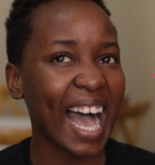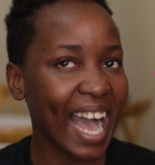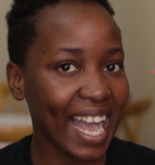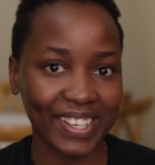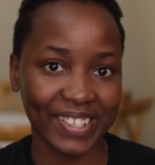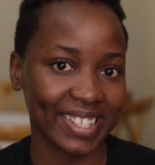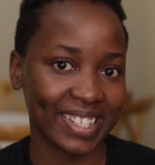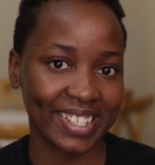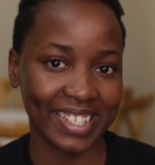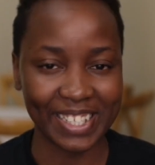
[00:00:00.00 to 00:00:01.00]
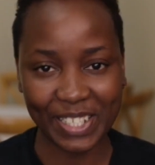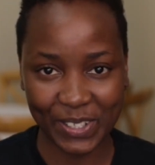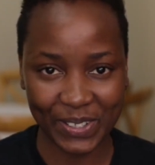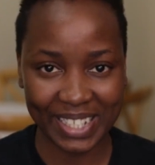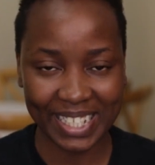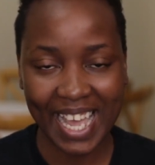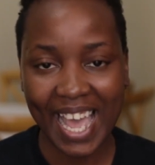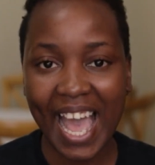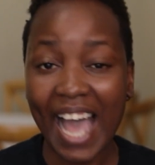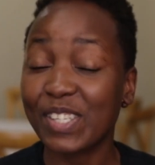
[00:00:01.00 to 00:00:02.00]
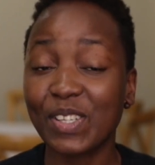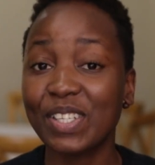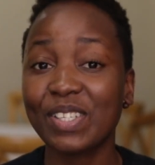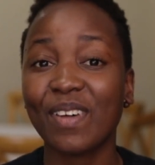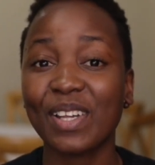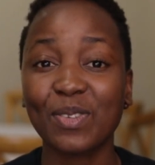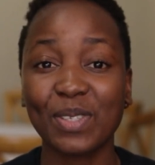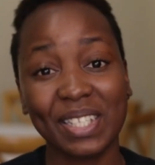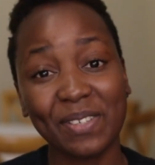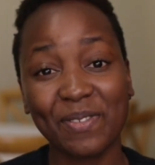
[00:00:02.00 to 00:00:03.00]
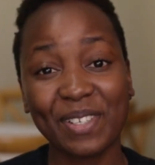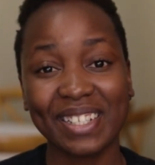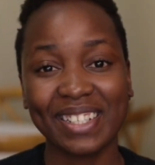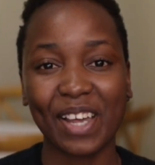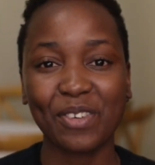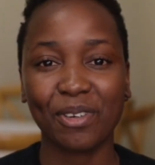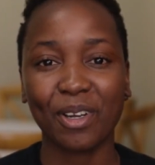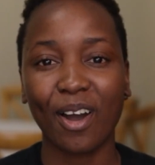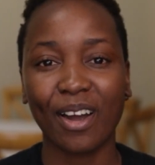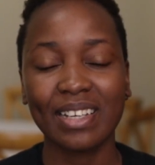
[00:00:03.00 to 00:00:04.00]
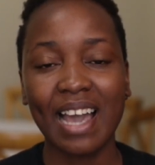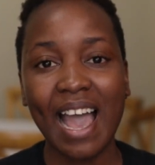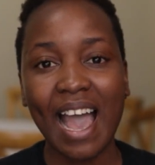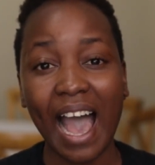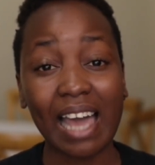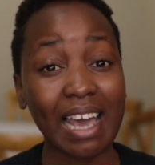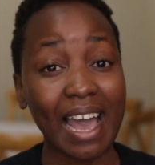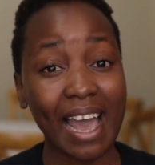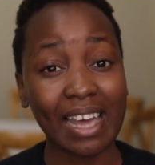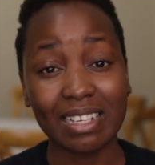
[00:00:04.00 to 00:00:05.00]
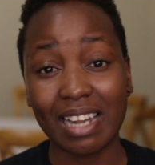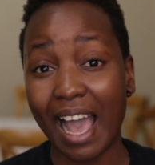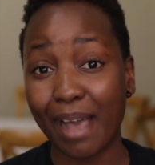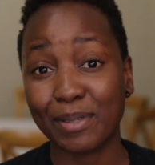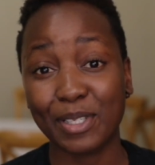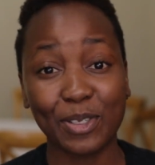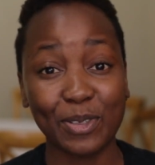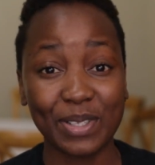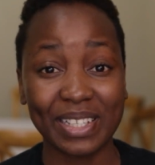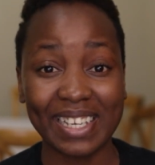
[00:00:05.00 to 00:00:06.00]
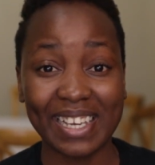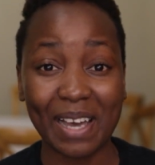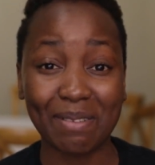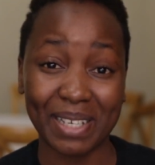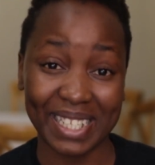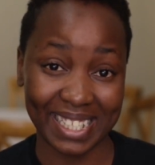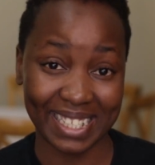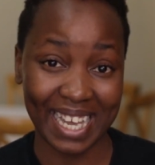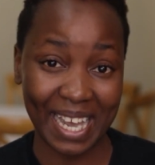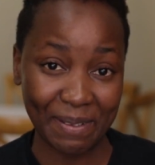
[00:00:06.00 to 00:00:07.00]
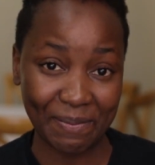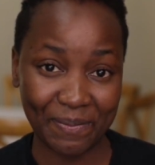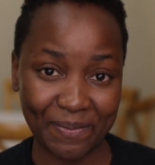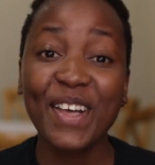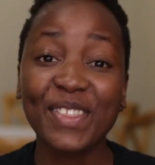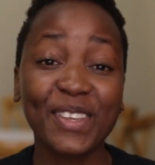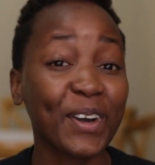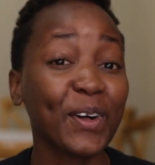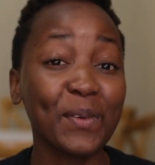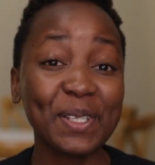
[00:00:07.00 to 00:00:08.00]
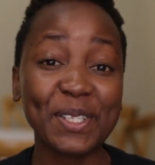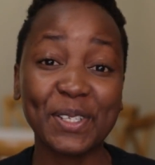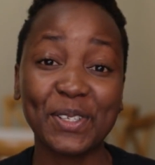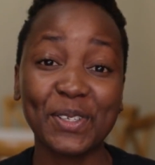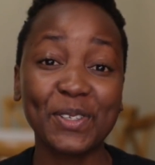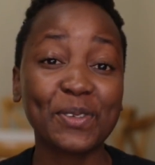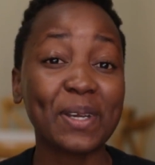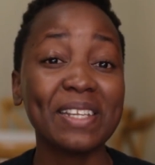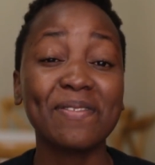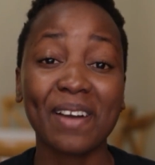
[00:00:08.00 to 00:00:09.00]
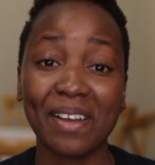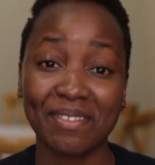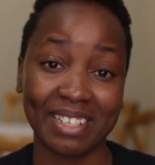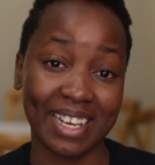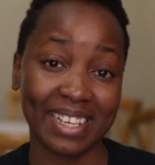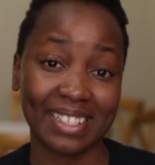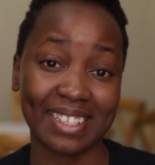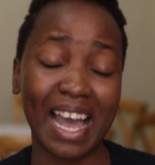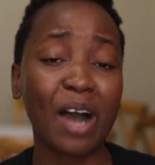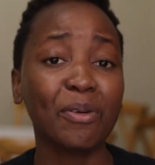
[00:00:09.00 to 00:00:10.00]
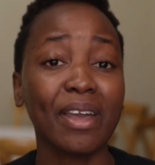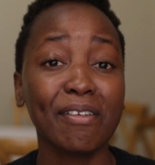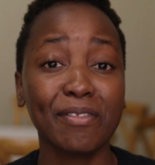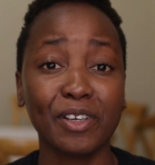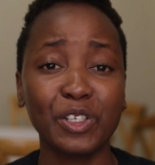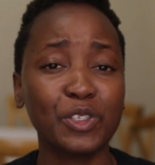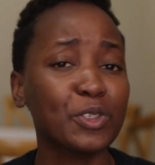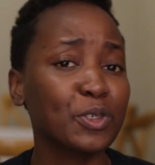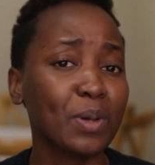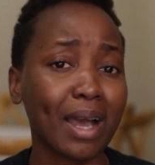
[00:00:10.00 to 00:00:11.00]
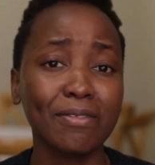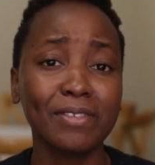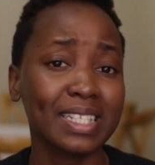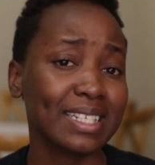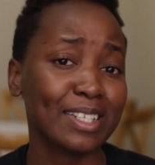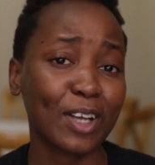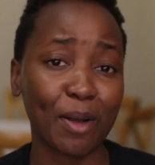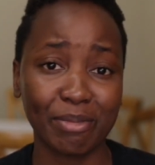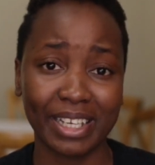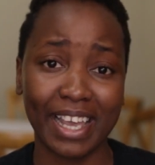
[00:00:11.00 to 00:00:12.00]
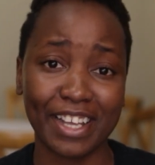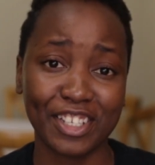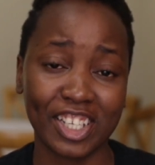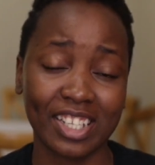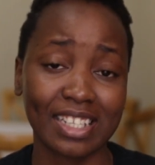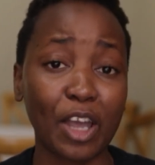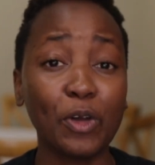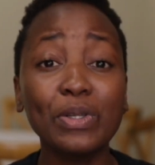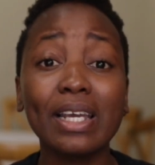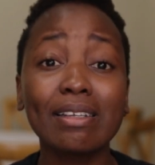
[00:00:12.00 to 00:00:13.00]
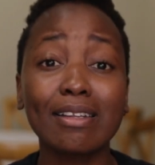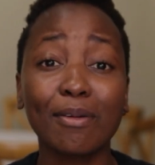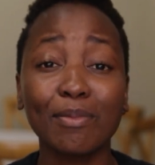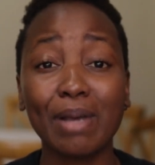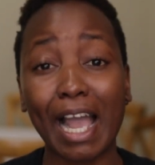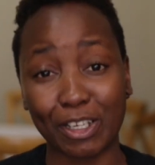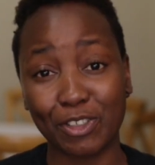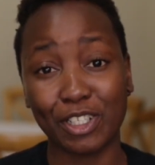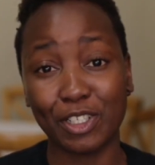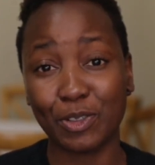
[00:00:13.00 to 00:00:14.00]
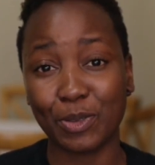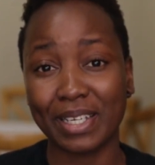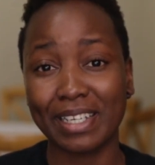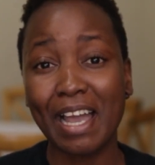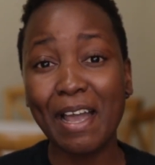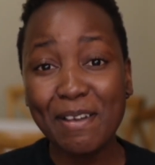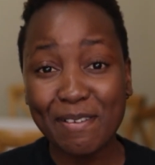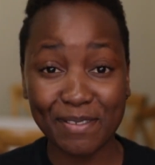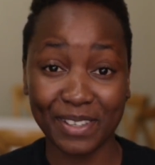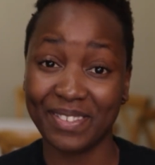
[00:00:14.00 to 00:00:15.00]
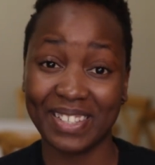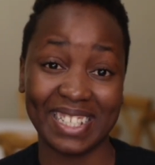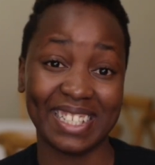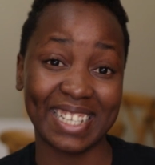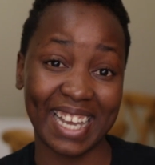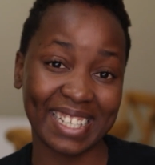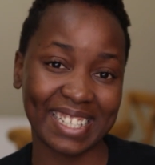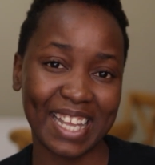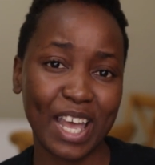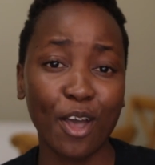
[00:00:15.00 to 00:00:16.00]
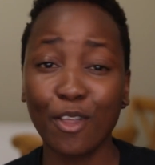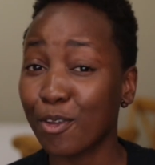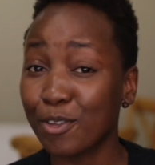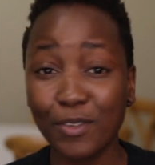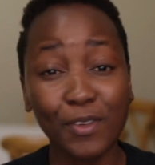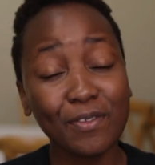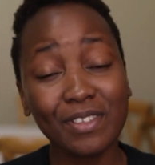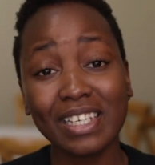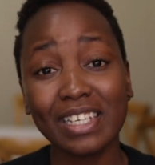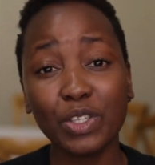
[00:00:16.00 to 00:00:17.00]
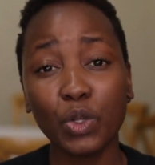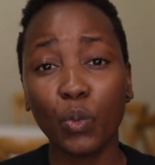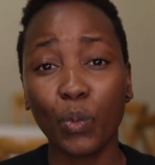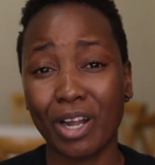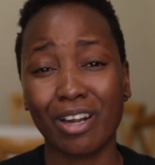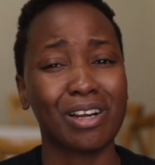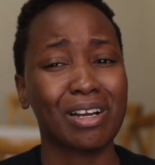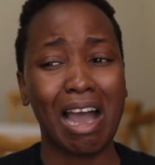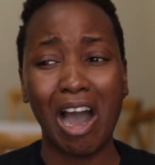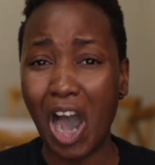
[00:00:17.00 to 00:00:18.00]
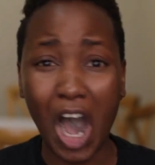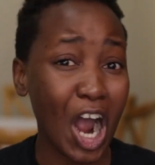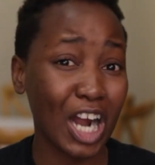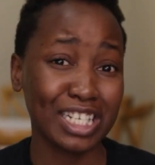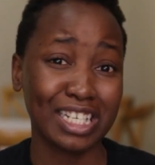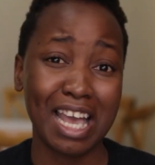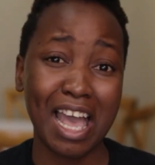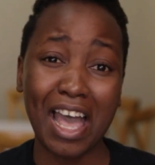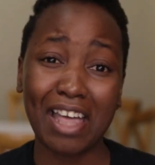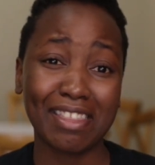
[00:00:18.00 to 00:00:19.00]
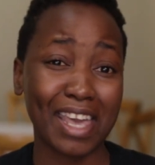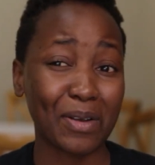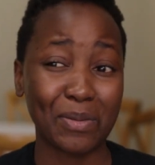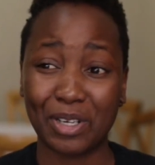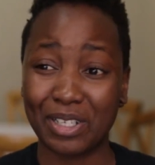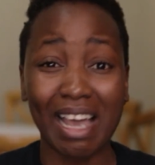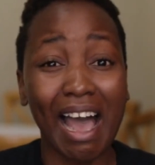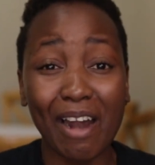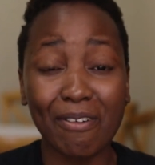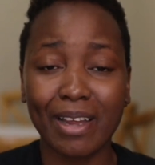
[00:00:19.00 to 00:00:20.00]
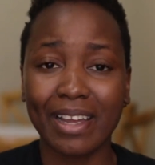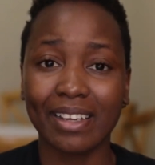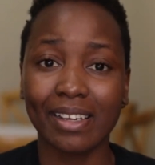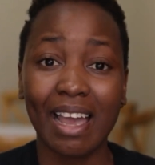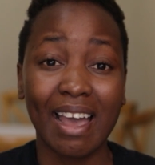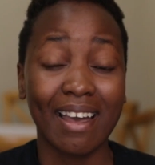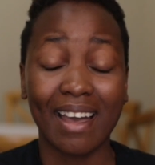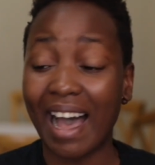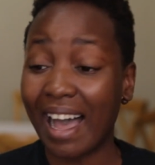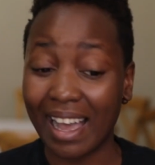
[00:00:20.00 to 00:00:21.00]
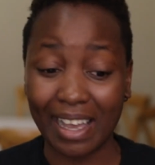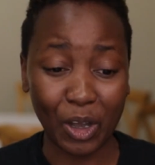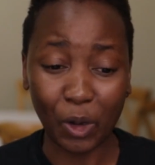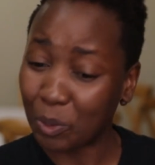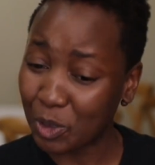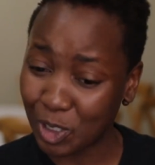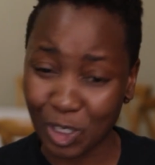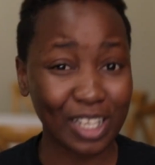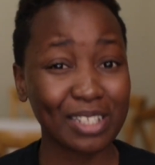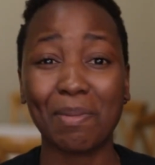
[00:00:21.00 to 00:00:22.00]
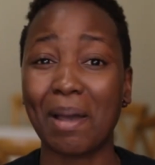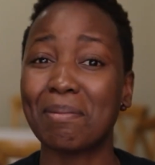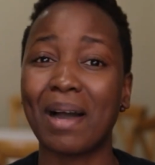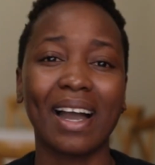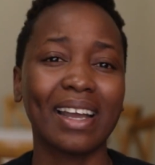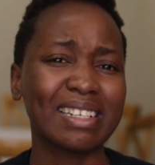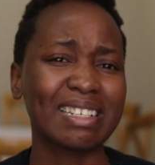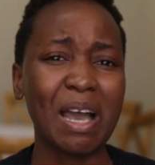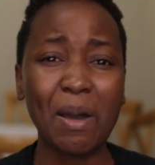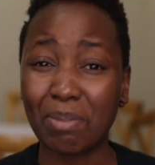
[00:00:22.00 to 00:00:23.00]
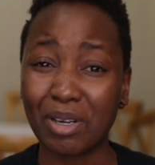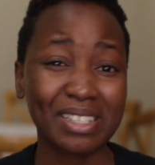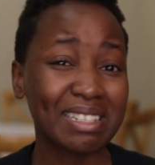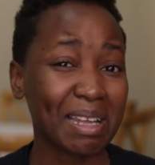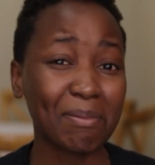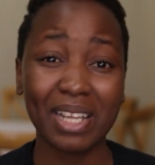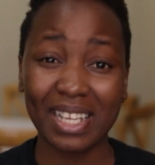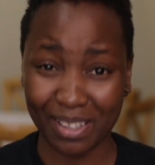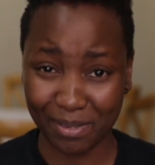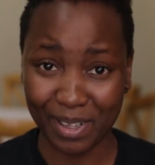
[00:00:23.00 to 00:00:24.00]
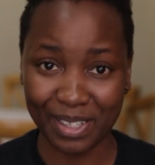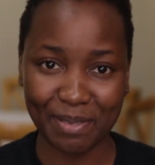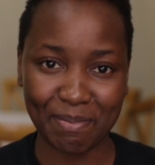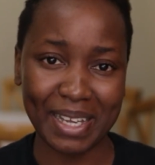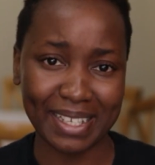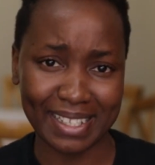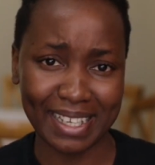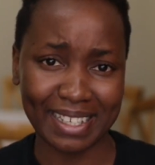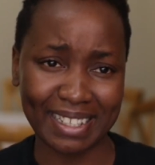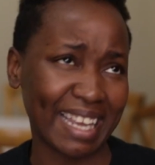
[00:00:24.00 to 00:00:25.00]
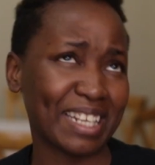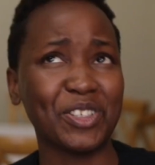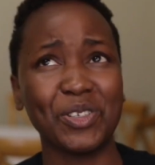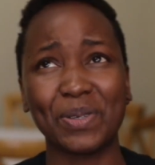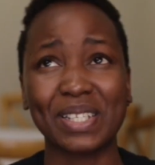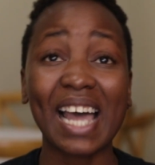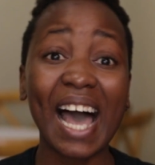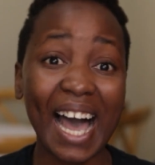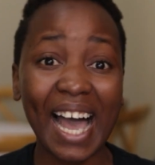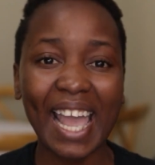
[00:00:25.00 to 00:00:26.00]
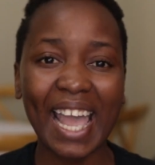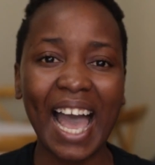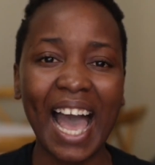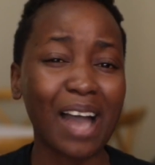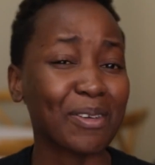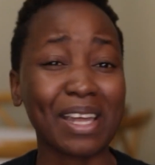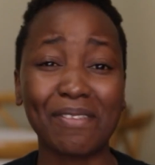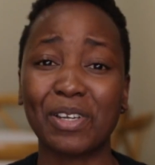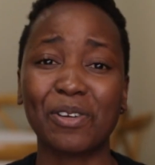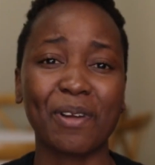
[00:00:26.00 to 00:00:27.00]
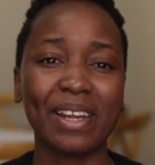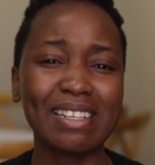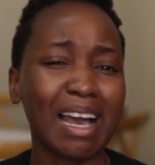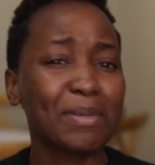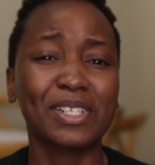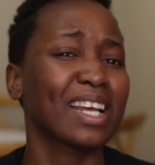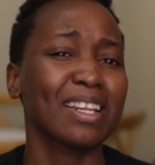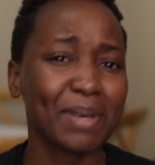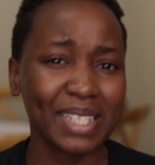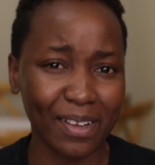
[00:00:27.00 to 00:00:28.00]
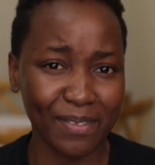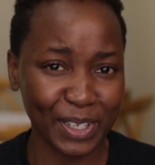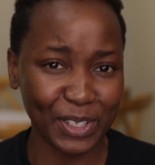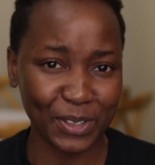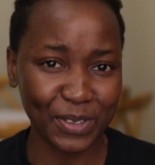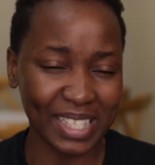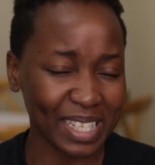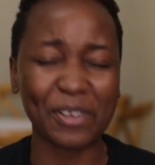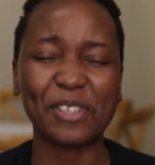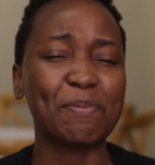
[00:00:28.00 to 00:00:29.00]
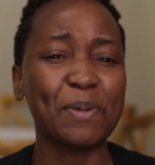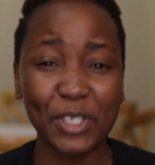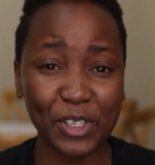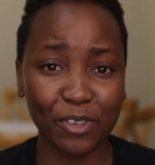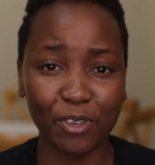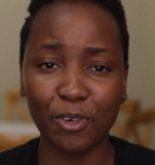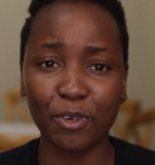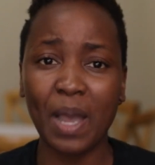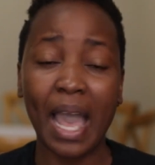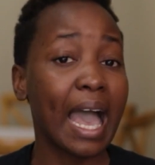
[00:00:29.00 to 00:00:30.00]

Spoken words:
I could certainly do it. And so this fast was different in that regard, and I had an absolutely amazing time. The goal was to do 25 days. However, due to unforeseen complications, I only ended up actually doing 15 days. Those 15 were hard, they were tiring. I almost lost my mind, but on some days I felt amazing. The energy was high. I was having a great time. I was telling myself I can do this. I was pushing through.